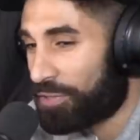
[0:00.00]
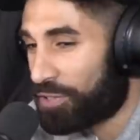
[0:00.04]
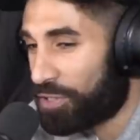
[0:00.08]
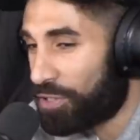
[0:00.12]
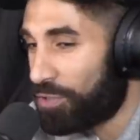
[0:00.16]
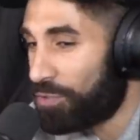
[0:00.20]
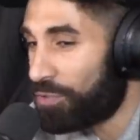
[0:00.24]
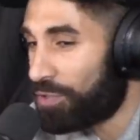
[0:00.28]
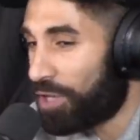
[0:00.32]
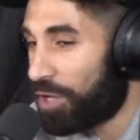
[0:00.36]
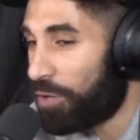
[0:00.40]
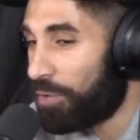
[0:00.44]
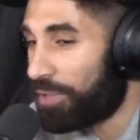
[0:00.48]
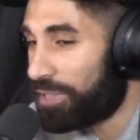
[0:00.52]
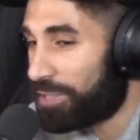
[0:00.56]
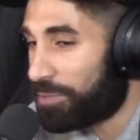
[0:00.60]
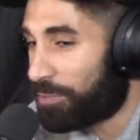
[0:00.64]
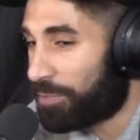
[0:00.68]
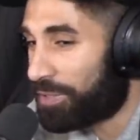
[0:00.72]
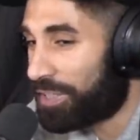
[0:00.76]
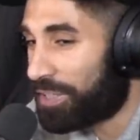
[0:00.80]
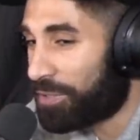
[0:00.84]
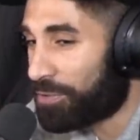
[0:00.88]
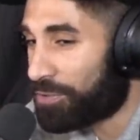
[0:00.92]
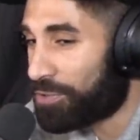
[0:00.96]
Do you know
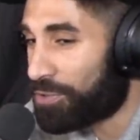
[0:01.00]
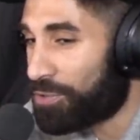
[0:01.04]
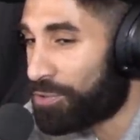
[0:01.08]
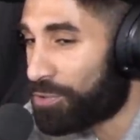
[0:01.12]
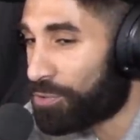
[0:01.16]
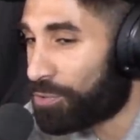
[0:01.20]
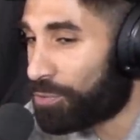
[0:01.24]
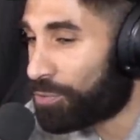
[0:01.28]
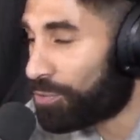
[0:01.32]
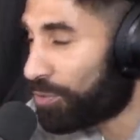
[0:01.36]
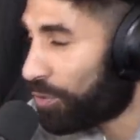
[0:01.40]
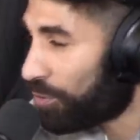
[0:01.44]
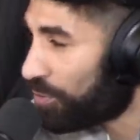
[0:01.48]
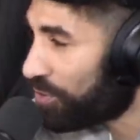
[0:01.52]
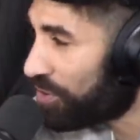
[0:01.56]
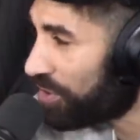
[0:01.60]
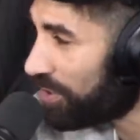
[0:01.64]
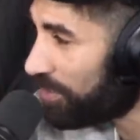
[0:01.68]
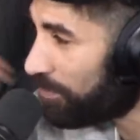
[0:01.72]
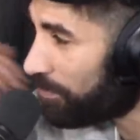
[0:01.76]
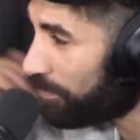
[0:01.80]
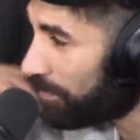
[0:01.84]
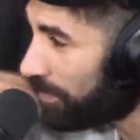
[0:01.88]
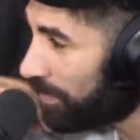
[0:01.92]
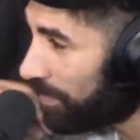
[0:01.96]
anyone else who's called
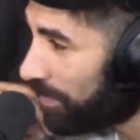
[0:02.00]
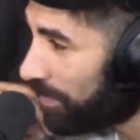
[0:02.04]
Houssem?